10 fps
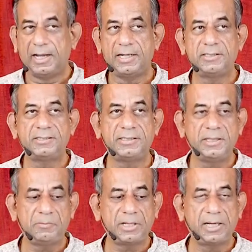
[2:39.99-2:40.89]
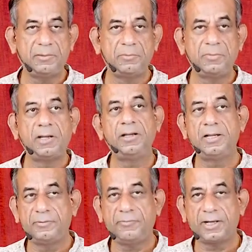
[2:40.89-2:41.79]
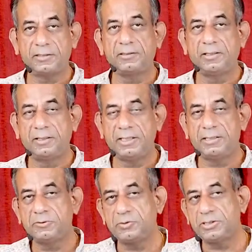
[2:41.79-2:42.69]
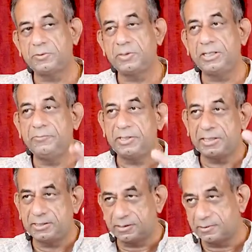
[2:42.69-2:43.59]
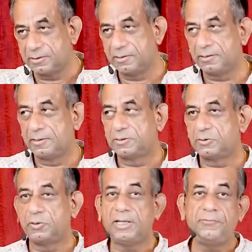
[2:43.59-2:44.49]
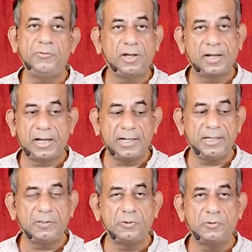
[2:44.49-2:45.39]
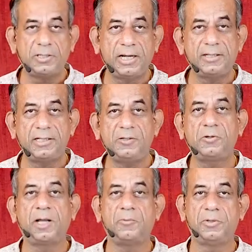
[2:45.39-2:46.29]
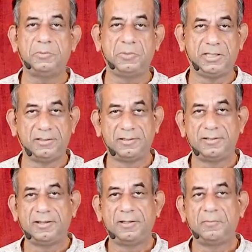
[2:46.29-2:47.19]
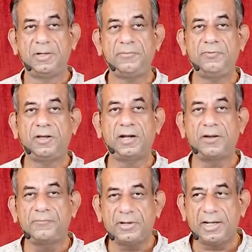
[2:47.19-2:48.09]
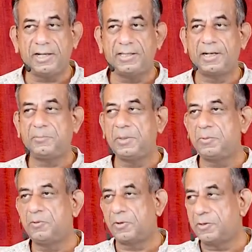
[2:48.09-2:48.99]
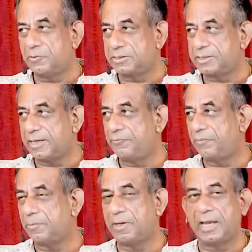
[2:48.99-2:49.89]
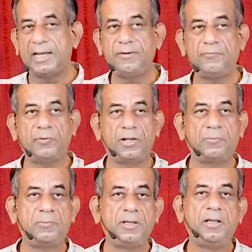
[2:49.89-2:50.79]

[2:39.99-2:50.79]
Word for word: At the same time, in fact, he's using the word invitation. So if you are ready to do that, then you come with me. But if you are afraid, there are people who want to escape from life, who are,